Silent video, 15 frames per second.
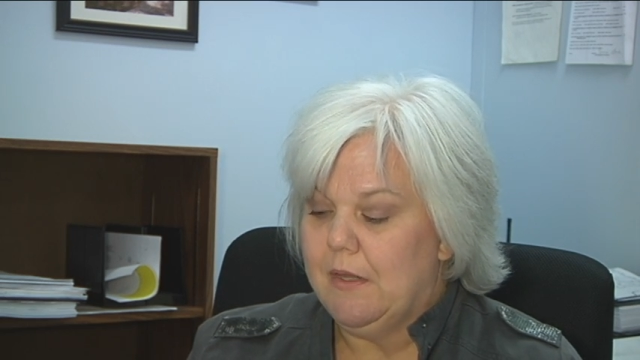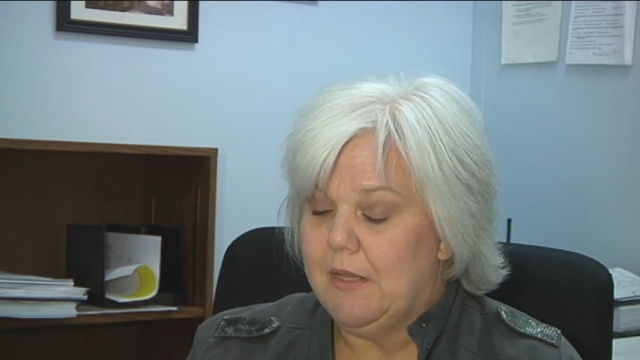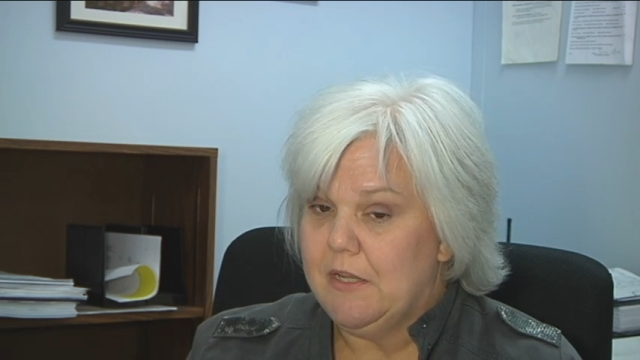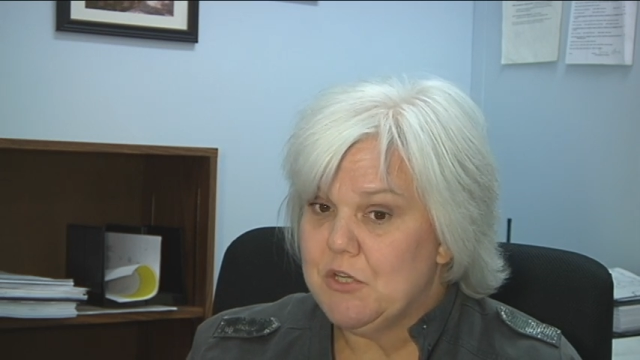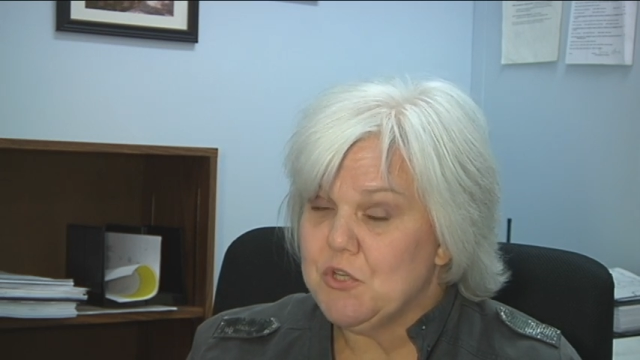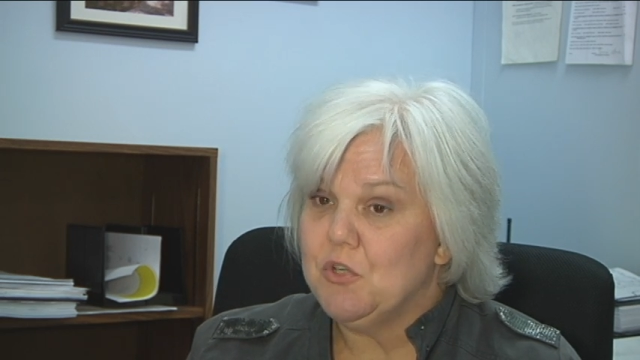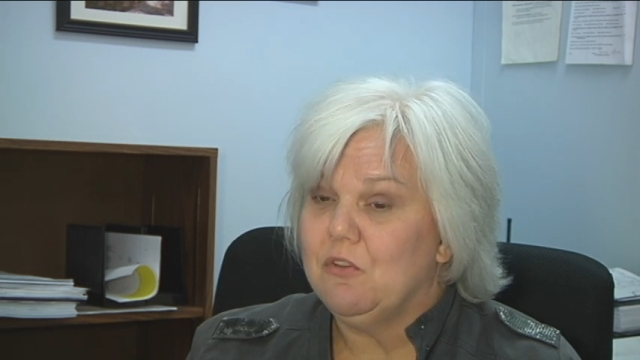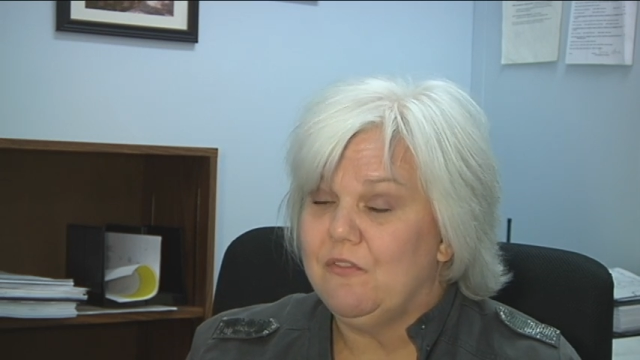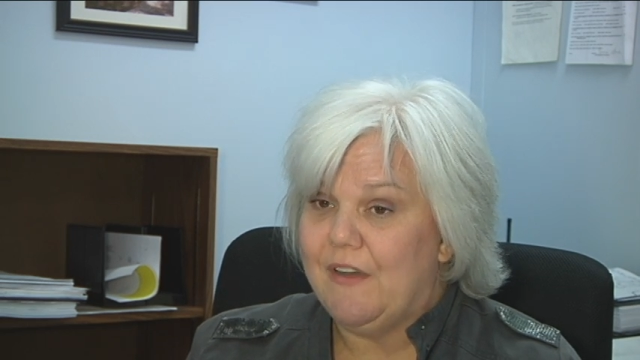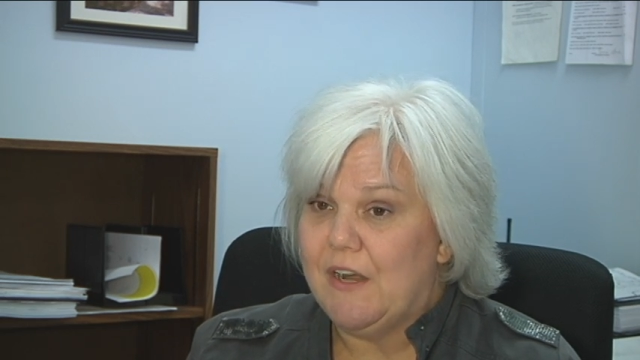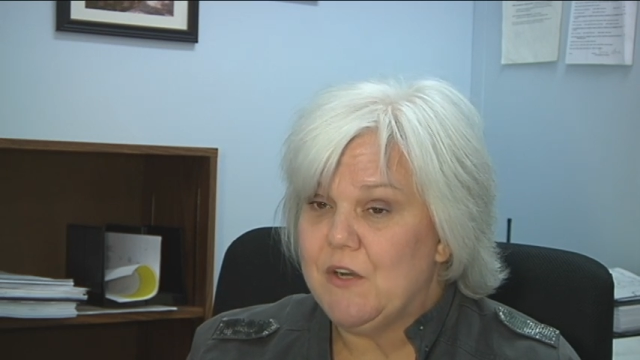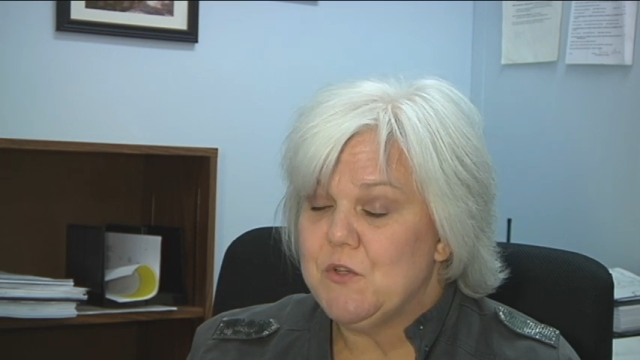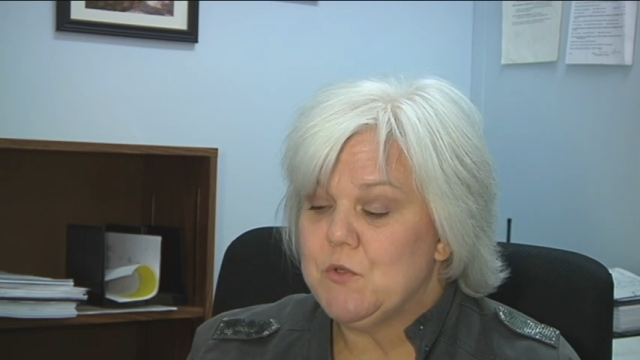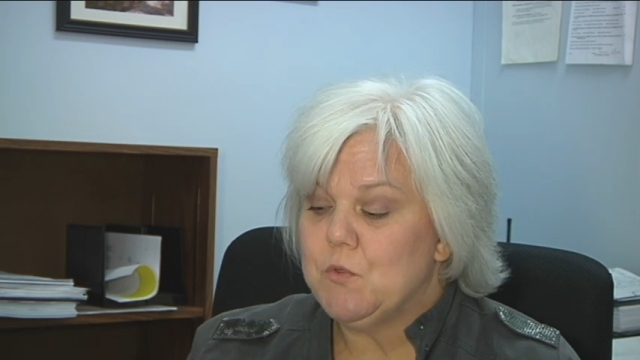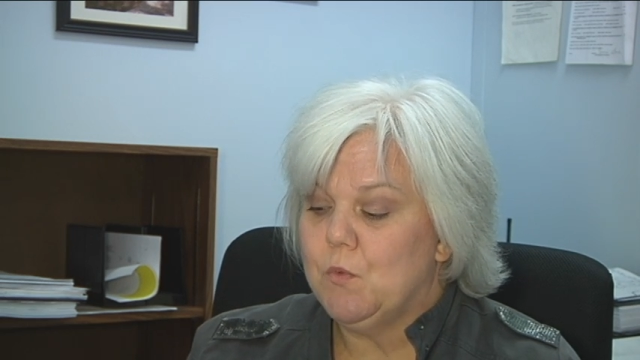additional
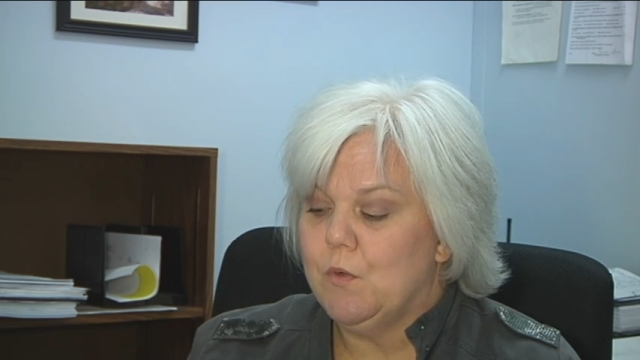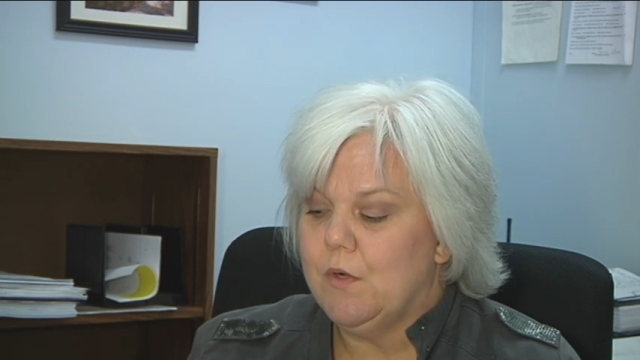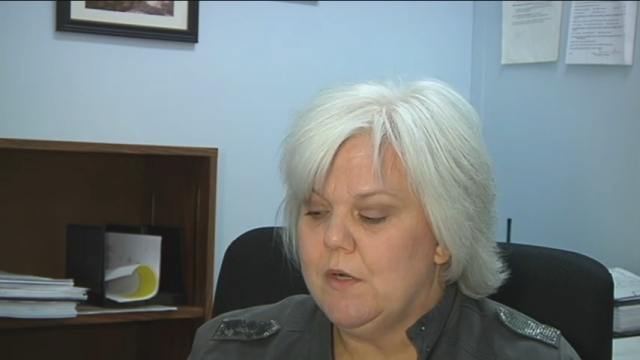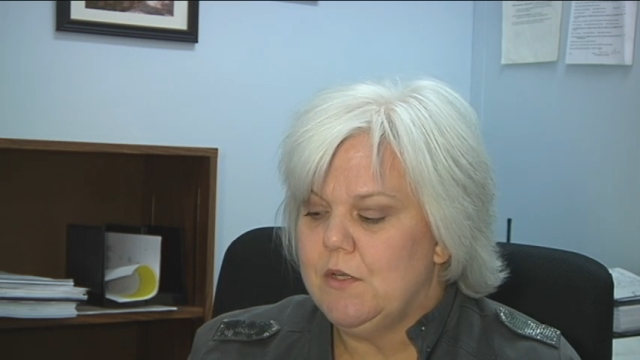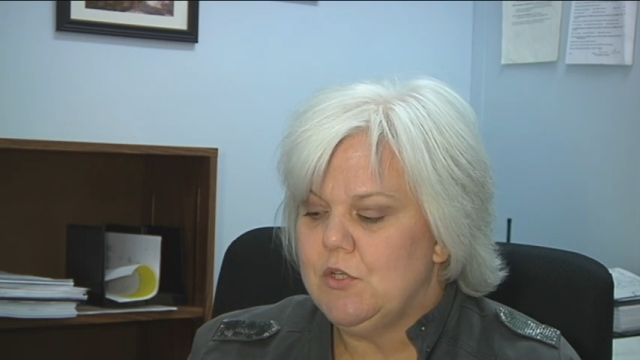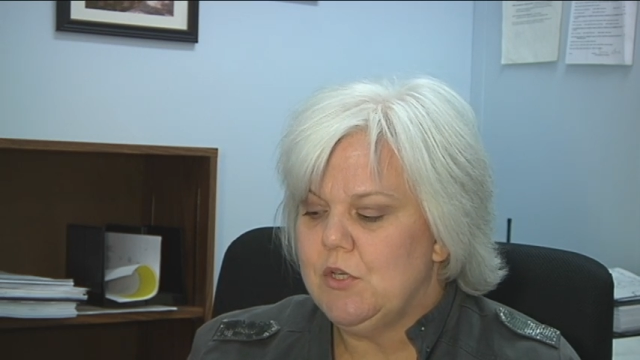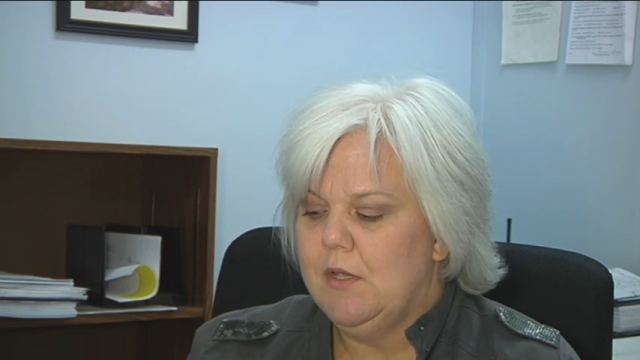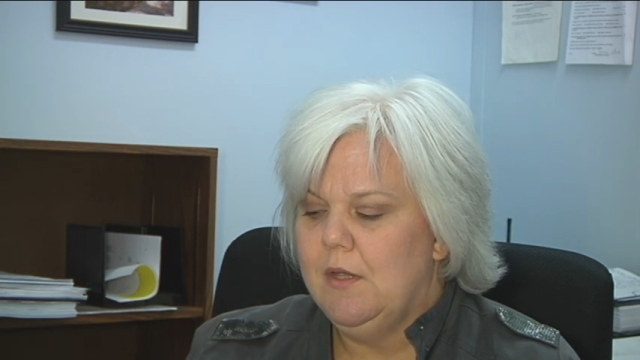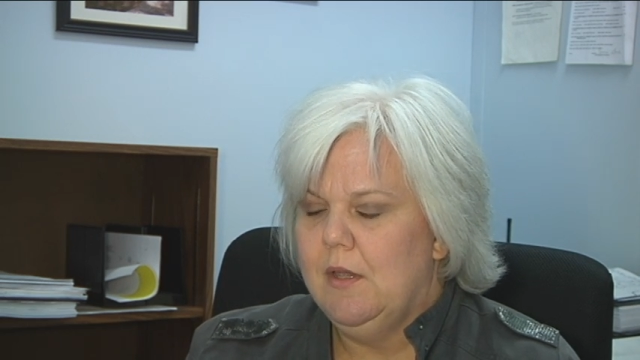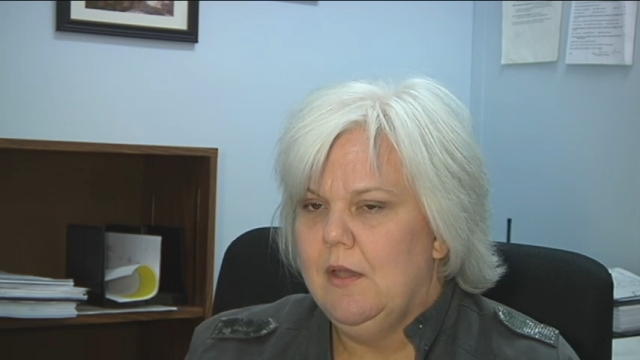fire storage,